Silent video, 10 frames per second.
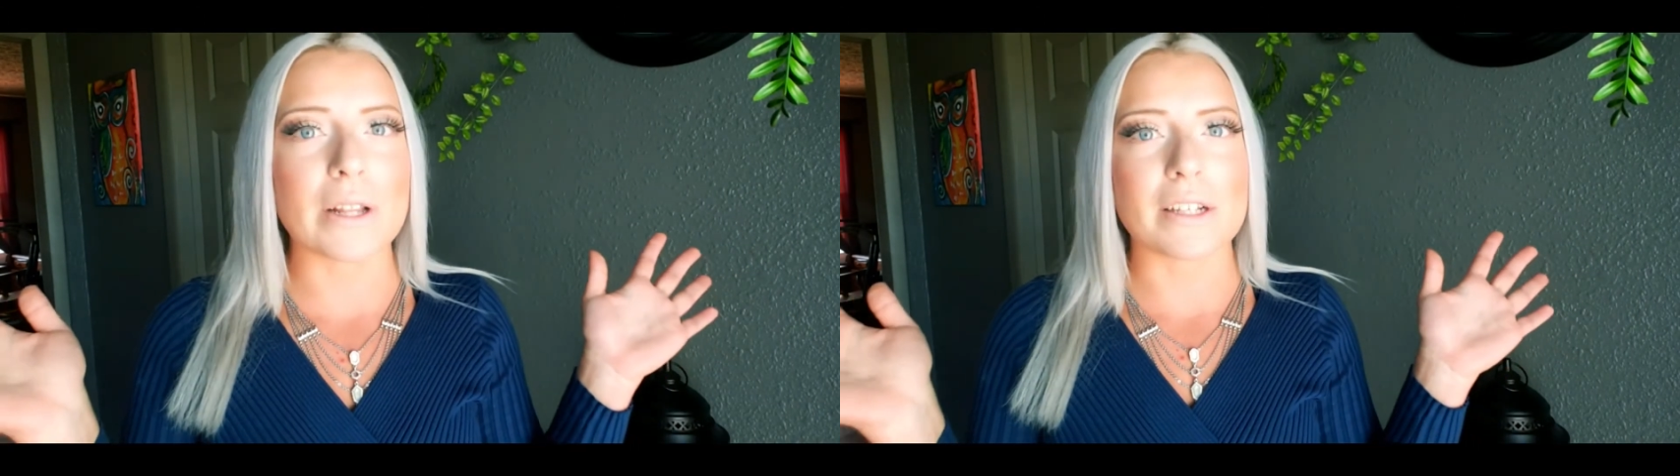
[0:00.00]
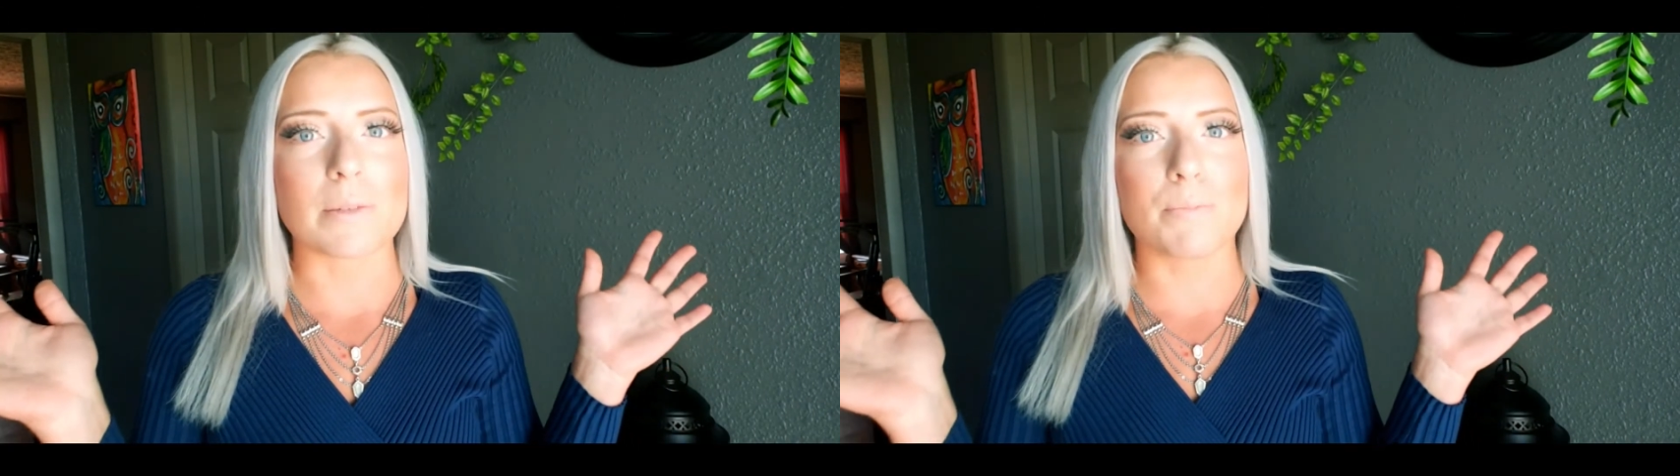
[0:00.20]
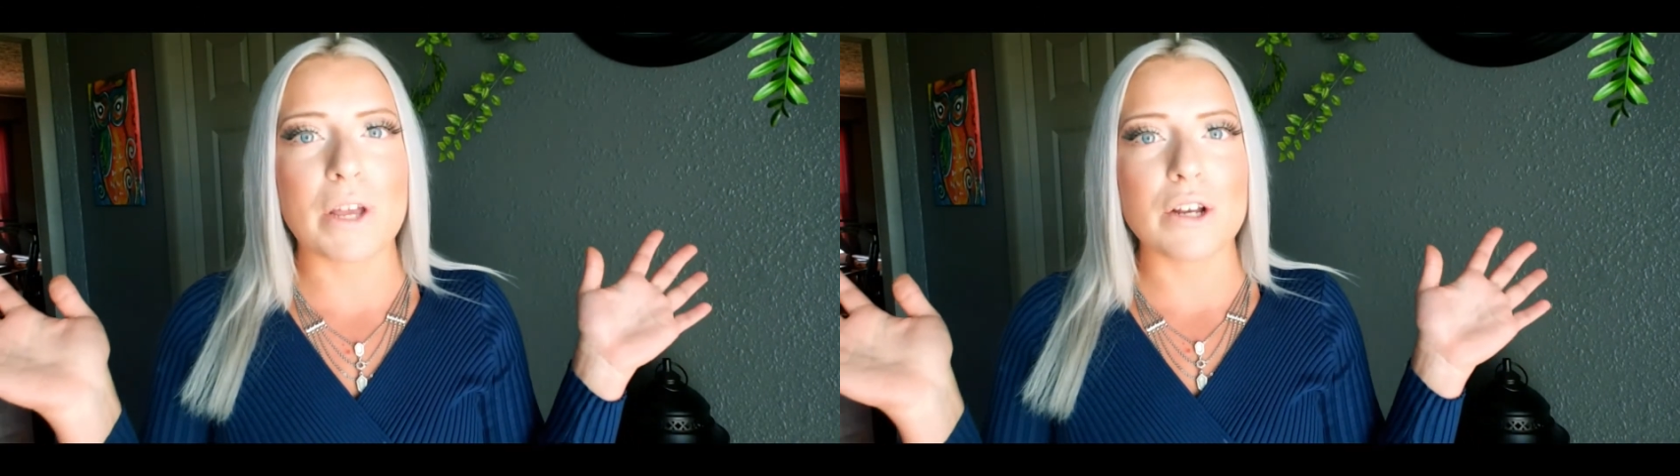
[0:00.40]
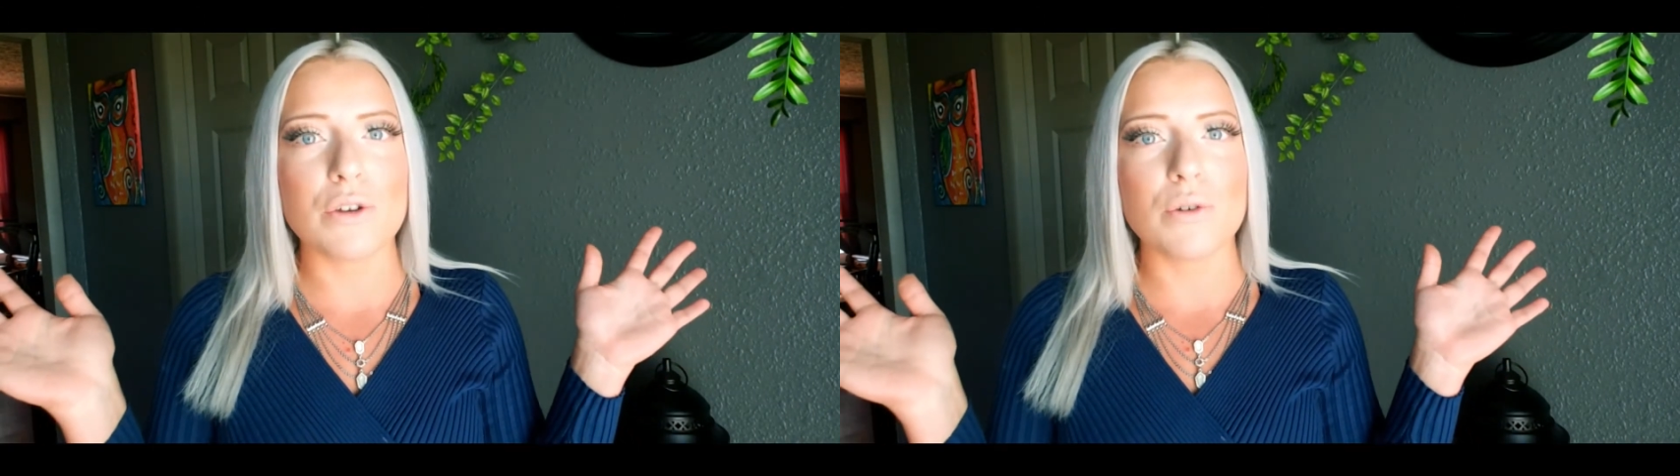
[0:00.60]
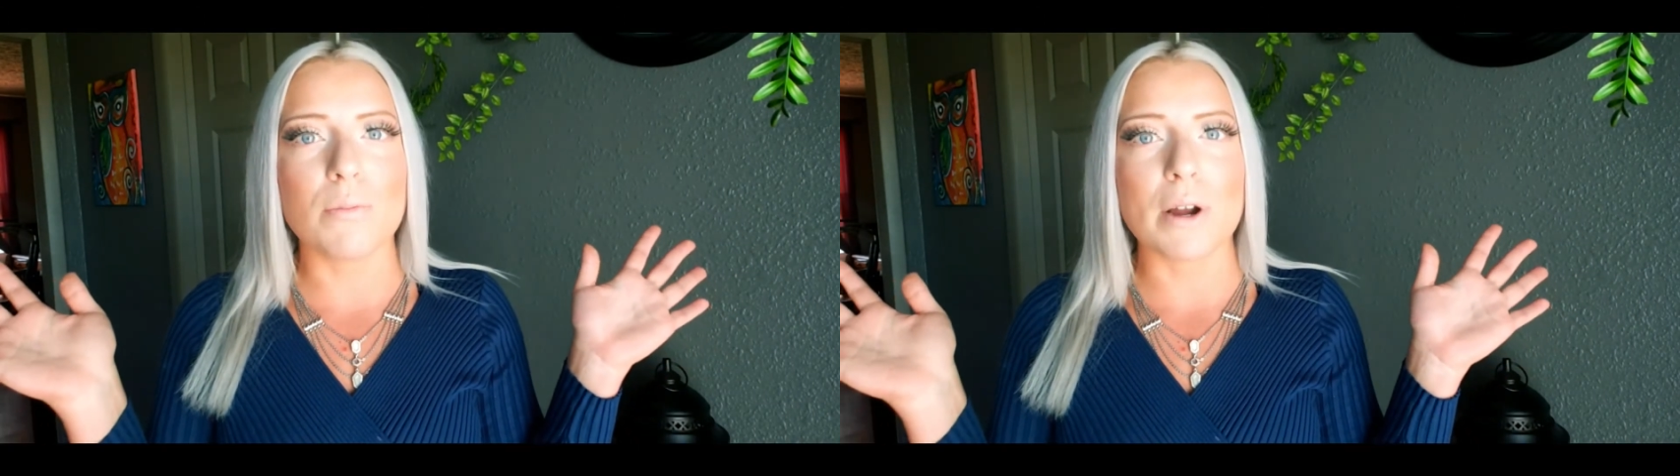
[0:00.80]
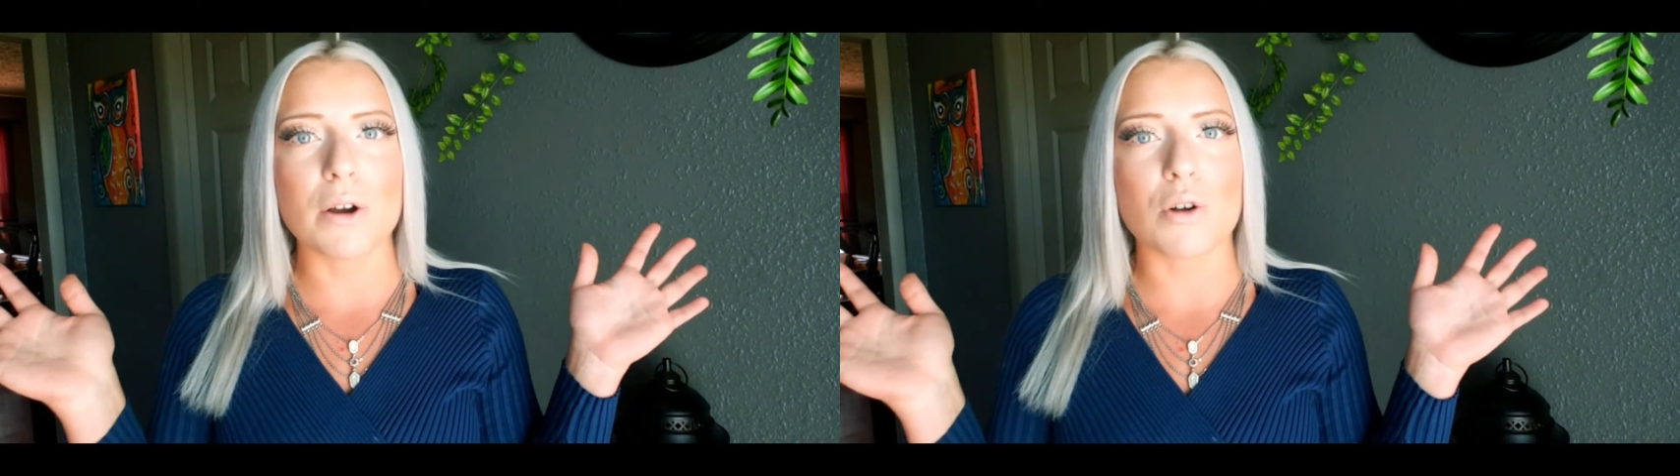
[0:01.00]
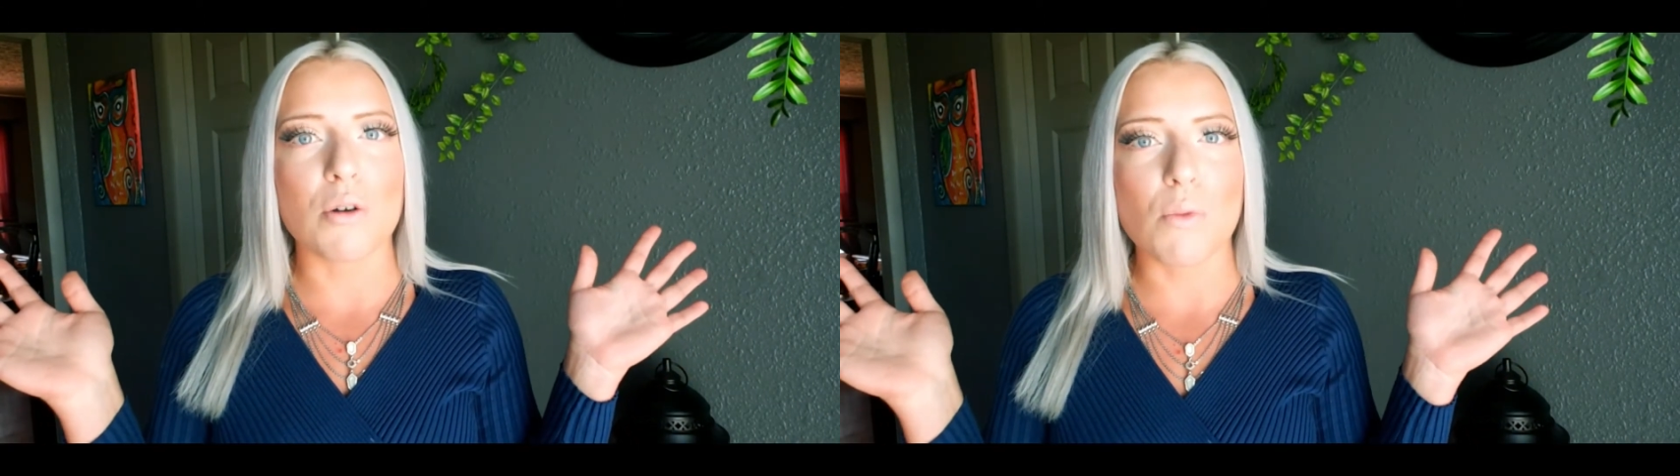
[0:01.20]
this big new miracle